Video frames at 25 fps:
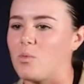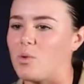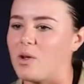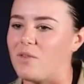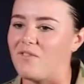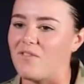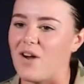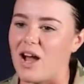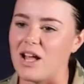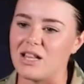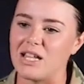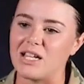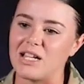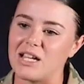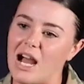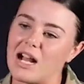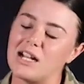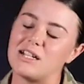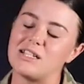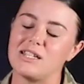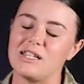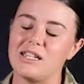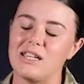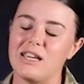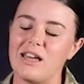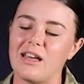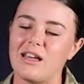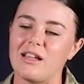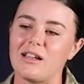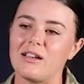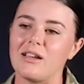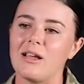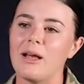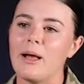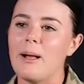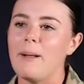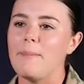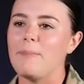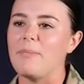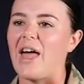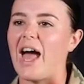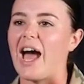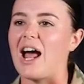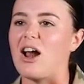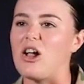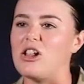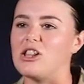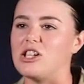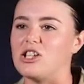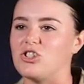when we finally got to the end, they
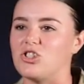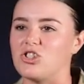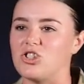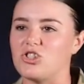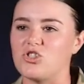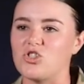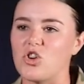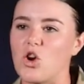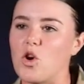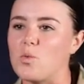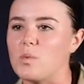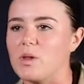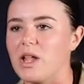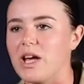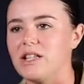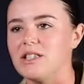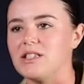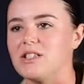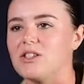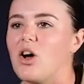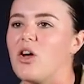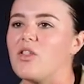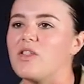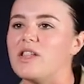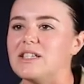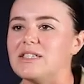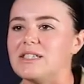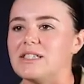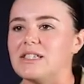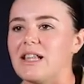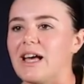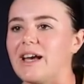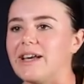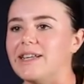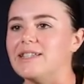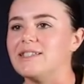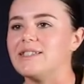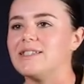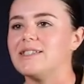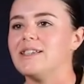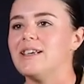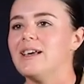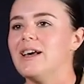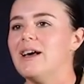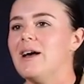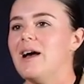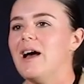had all these strobe lights and all these lights.